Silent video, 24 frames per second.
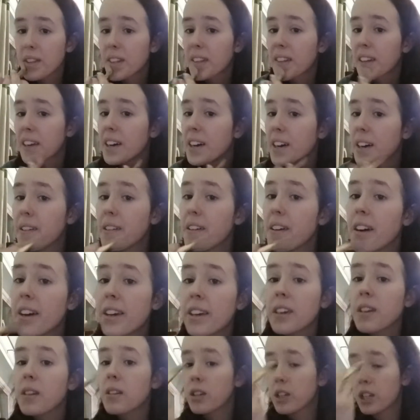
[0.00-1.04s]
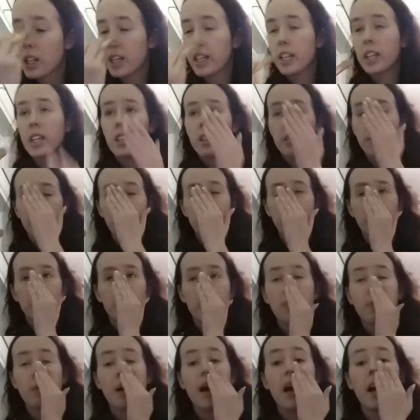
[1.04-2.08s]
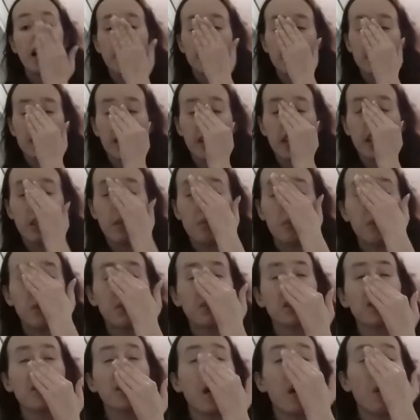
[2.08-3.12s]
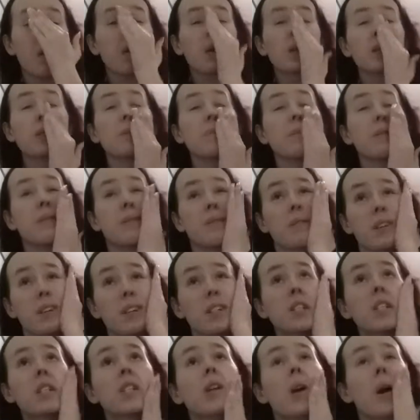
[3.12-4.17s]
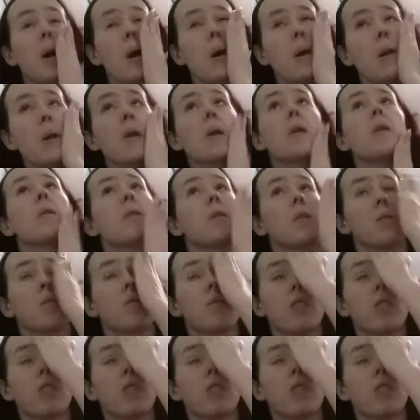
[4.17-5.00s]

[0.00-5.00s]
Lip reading: So I usually use my hands like I'm using now because I'm in a rush in this